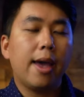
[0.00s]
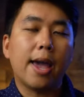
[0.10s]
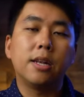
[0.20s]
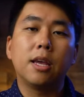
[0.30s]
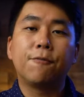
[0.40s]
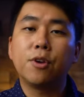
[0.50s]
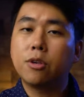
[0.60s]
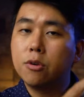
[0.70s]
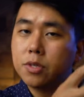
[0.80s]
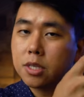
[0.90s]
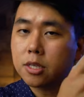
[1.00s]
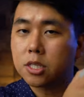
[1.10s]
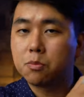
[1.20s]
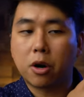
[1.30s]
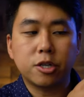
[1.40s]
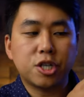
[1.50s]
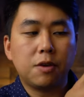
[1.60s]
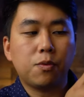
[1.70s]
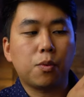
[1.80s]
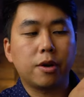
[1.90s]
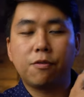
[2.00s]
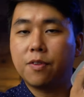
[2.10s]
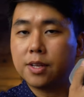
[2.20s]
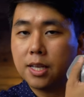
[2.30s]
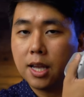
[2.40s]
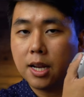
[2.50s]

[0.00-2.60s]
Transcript: And if you're using the Smart Shift where you're flicking it